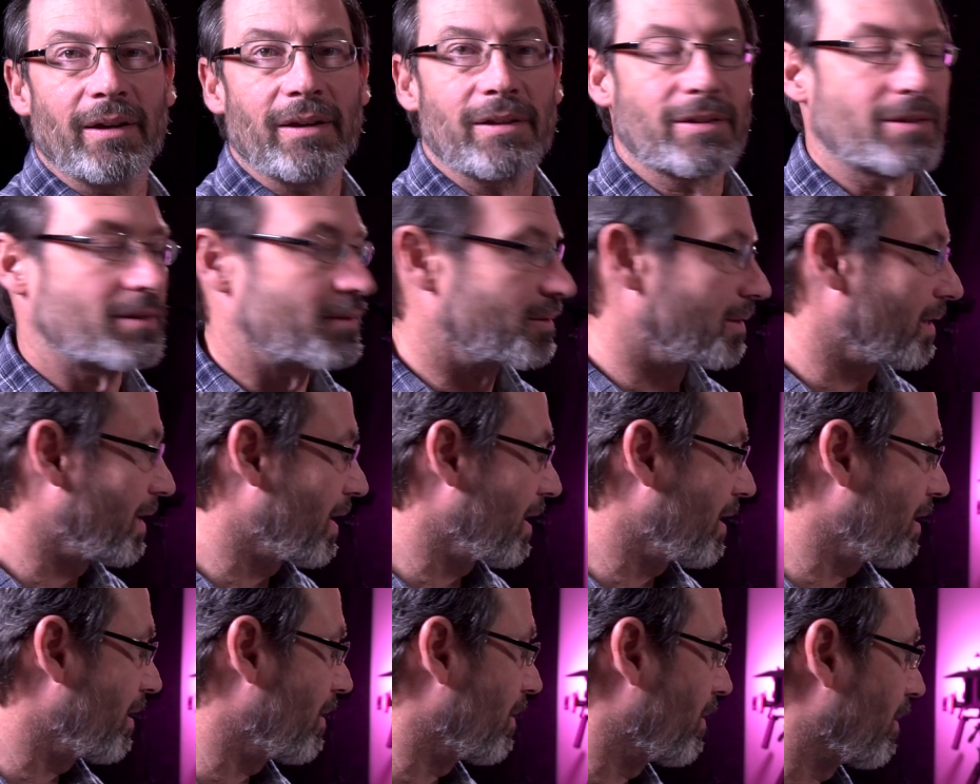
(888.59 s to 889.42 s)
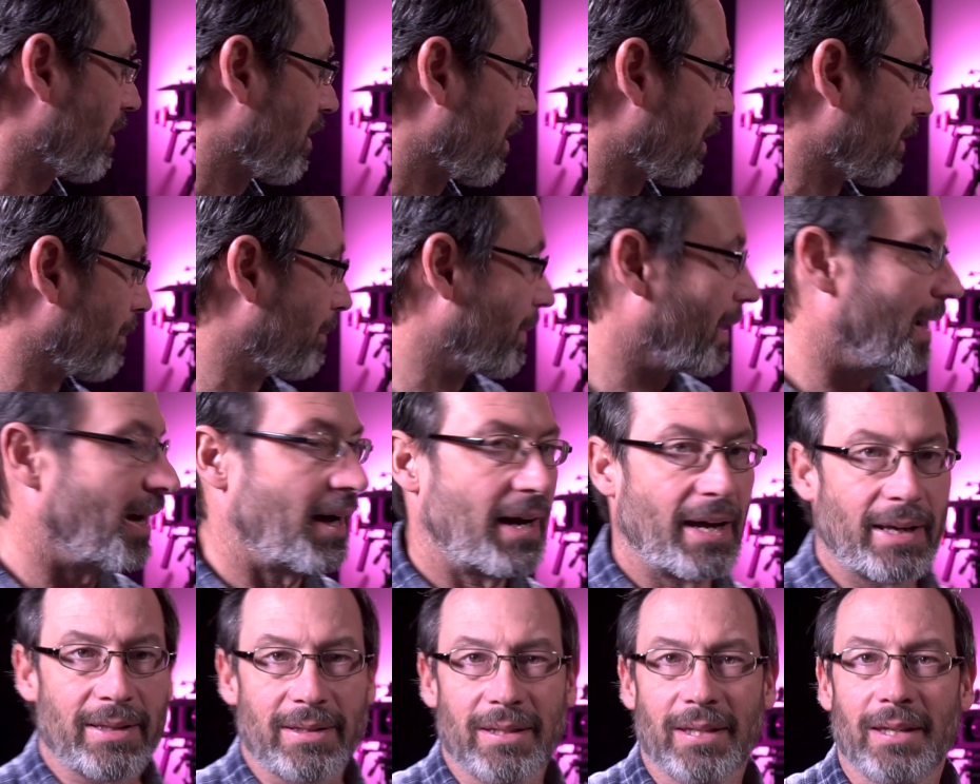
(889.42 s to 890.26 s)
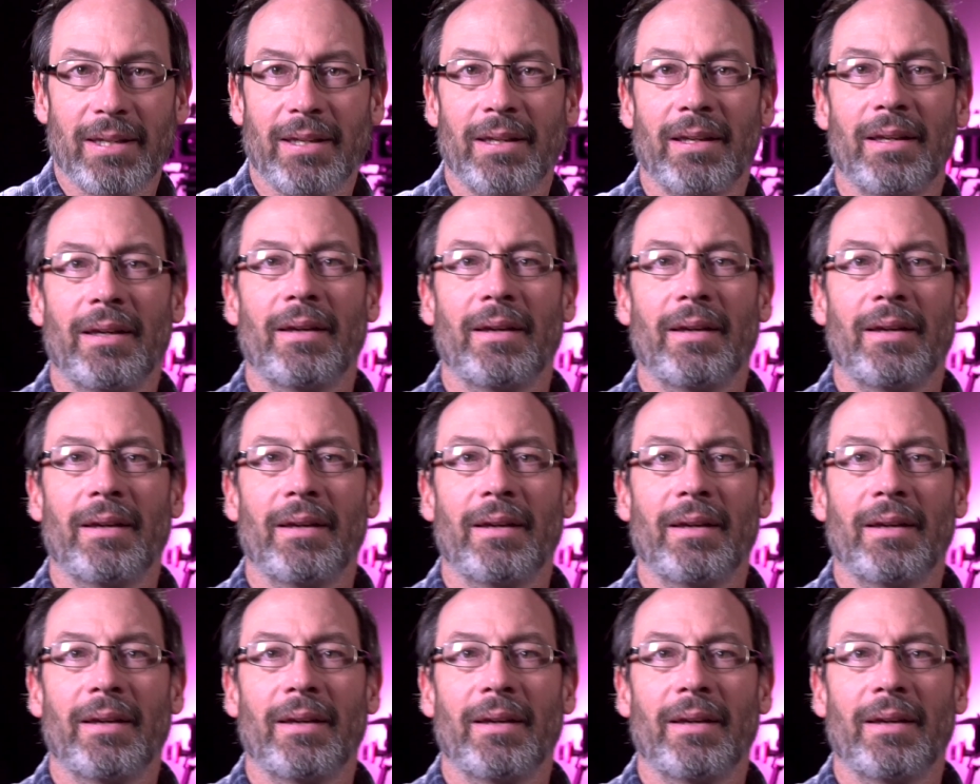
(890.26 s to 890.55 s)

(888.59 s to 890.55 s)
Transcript: So now our pot